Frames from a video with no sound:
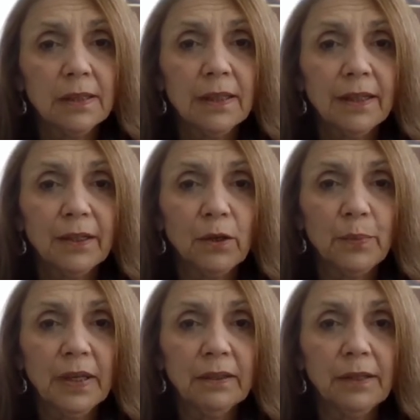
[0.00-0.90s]
and I hope
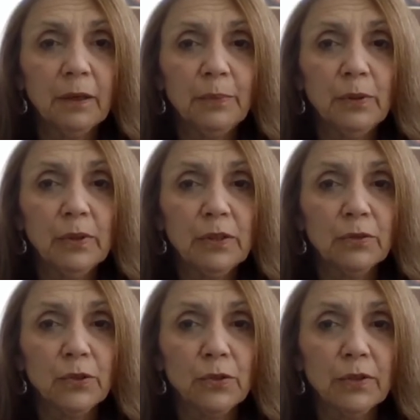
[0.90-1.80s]
that'll help you in your
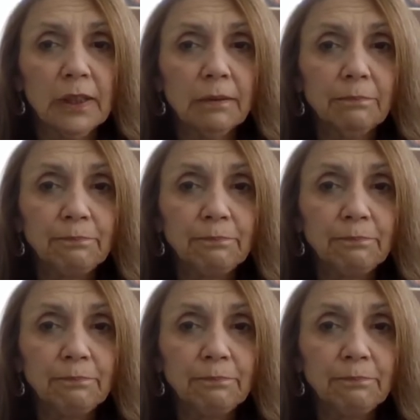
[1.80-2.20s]
journey.